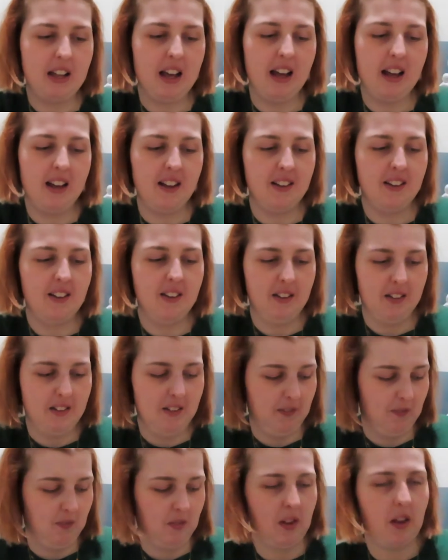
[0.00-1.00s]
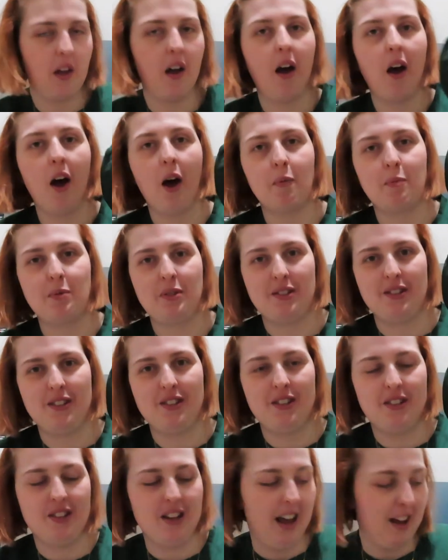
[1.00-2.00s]
that.
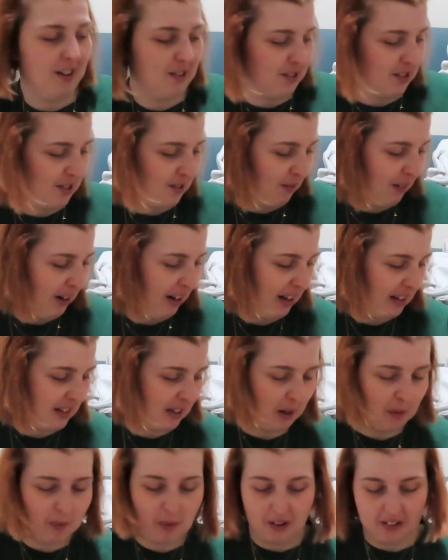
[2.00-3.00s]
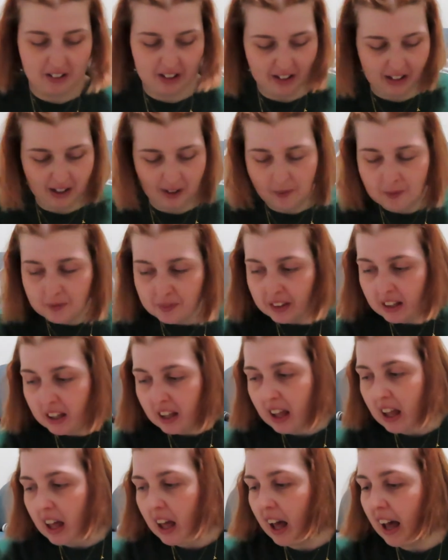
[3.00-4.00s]
Obsessed. Right, that's how I'm wearing it now.
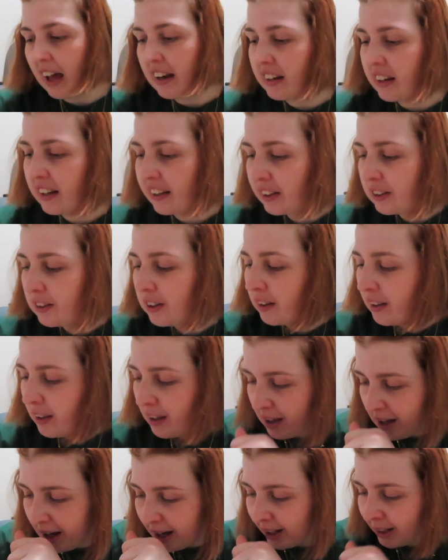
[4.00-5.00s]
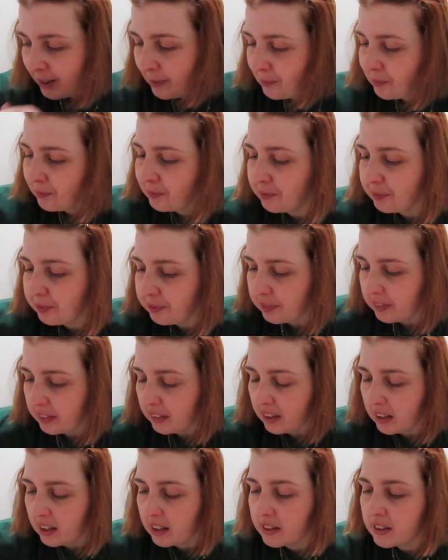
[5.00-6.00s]
And then I got
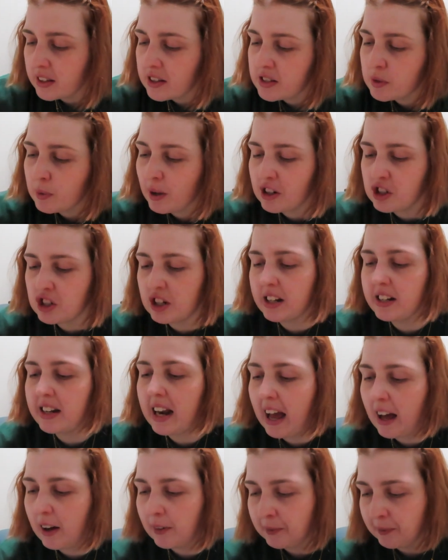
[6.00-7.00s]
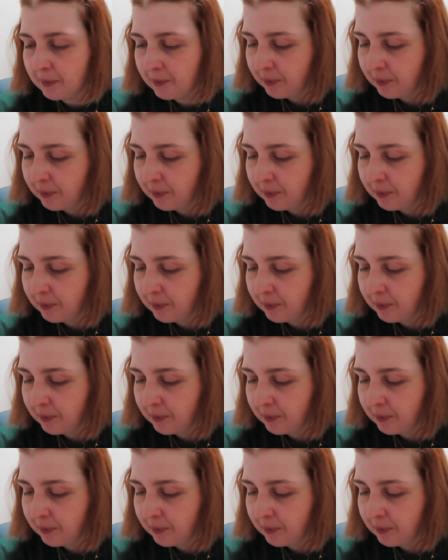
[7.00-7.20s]
this sweatshirt. Now,